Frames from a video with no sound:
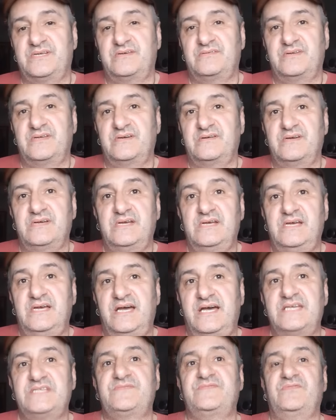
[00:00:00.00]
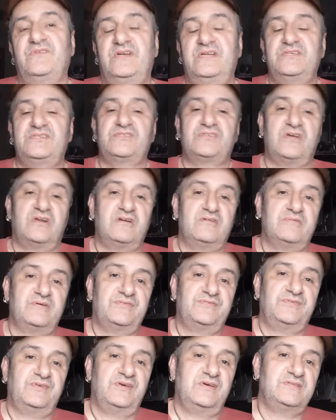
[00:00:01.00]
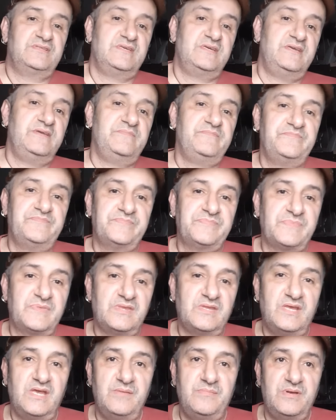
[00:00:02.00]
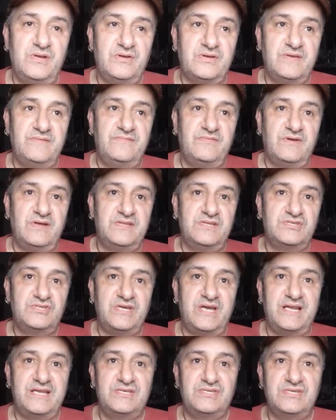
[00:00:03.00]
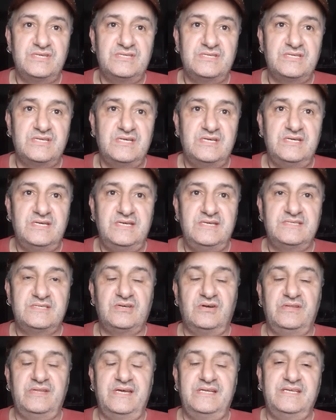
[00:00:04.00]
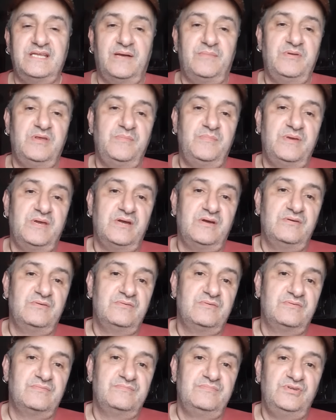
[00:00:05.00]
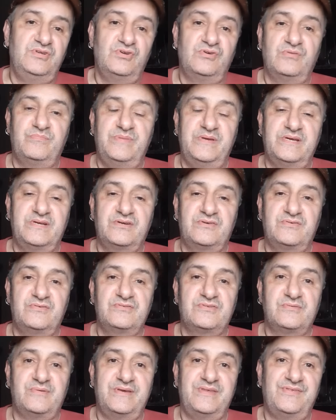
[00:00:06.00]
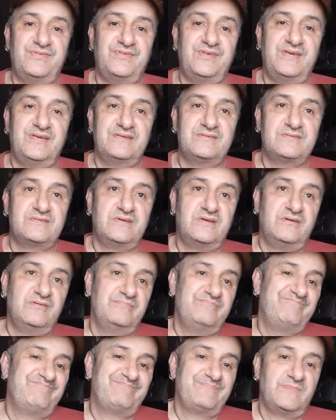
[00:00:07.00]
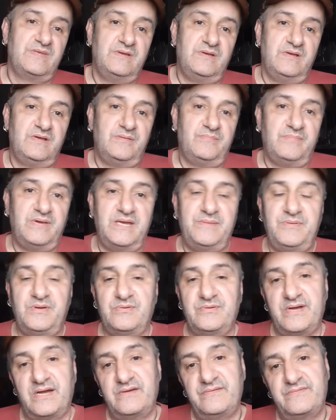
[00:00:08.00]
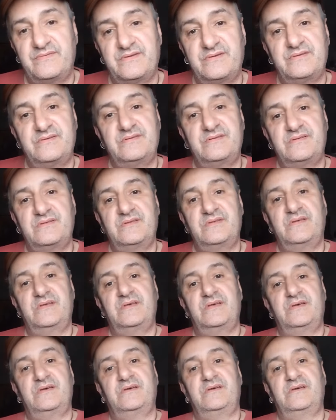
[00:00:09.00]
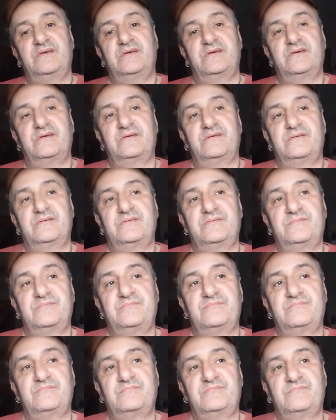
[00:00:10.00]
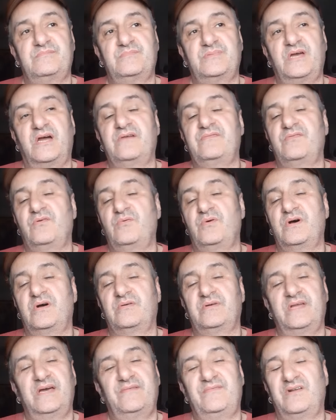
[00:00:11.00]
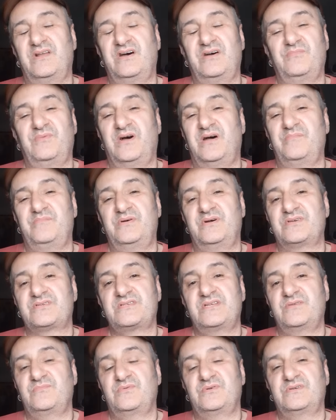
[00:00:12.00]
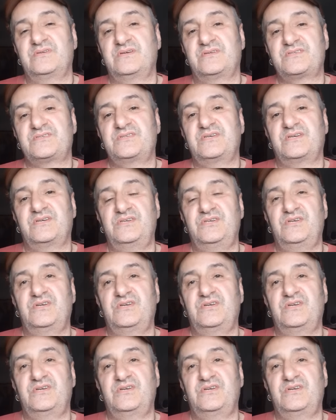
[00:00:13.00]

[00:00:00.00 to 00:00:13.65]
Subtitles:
I don't know. As for Ellis Zorro at 30, he'll be looking for other challenges. He's got that WBO European cruiserweight thing, so maybe he'll go for world level. I personally would not stick at